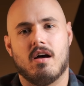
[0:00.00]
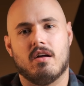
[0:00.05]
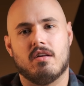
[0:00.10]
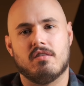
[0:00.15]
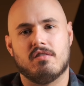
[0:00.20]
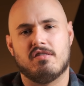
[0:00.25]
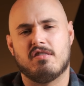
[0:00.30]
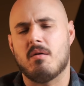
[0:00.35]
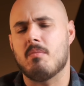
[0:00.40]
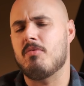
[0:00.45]

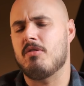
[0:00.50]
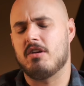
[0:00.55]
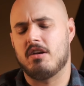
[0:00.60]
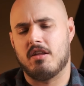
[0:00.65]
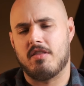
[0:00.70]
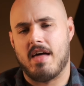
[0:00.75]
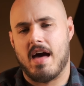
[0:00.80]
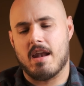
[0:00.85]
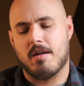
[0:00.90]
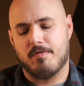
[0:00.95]
something
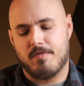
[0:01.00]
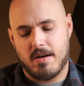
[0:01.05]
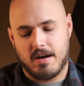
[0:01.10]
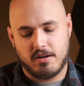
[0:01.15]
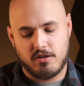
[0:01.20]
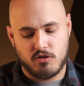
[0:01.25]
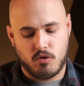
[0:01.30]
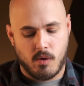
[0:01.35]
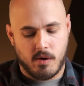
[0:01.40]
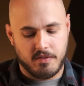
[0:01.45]
to that
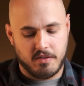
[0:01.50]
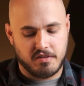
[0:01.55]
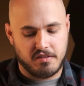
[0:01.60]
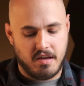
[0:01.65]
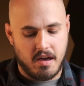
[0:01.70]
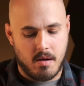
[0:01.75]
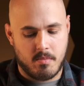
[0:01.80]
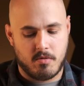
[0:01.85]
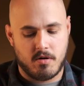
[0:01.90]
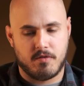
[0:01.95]
effect to go on this
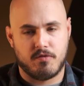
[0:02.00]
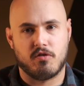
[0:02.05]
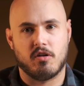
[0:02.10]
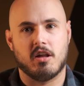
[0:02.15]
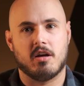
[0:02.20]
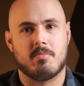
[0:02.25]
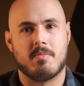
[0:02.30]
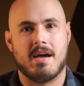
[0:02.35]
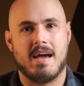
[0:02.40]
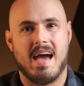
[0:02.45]
camera for
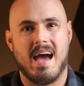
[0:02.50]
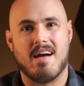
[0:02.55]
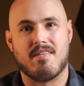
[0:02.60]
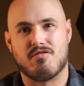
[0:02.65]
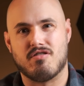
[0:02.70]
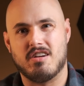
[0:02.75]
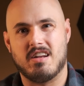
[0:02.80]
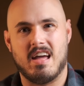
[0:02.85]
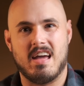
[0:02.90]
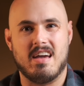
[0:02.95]
like my
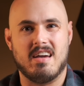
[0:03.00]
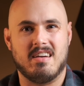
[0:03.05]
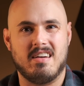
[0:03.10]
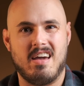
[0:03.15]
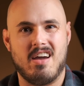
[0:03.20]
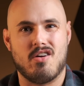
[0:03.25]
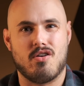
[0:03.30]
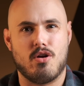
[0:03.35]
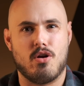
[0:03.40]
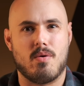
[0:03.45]
everyday
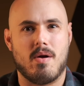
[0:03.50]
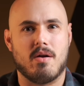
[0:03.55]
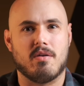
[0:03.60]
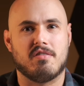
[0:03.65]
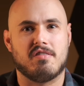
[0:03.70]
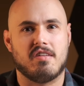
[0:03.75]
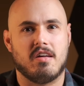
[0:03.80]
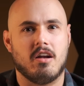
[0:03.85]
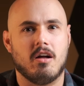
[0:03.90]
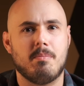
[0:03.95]
carry-around
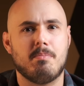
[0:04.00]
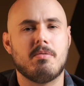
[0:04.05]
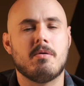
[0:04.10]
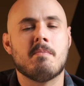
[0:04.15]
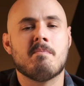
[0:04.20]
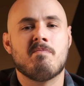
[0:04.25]
setup.